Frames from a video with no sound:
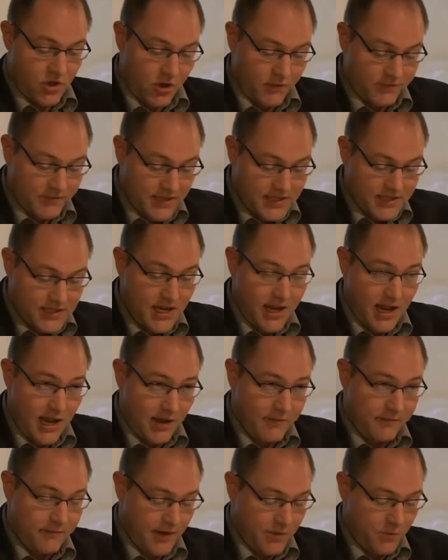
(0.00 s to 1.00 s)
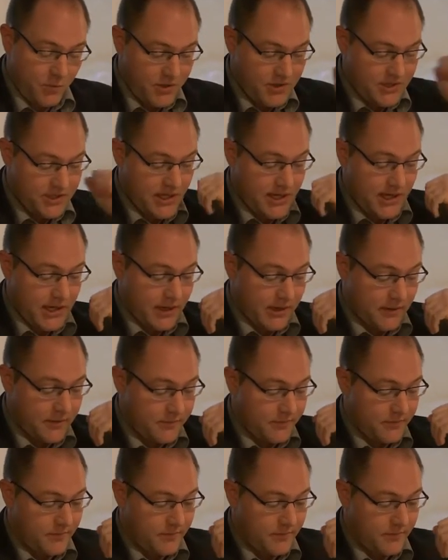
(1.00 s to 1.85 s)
of this half and 1 skilling.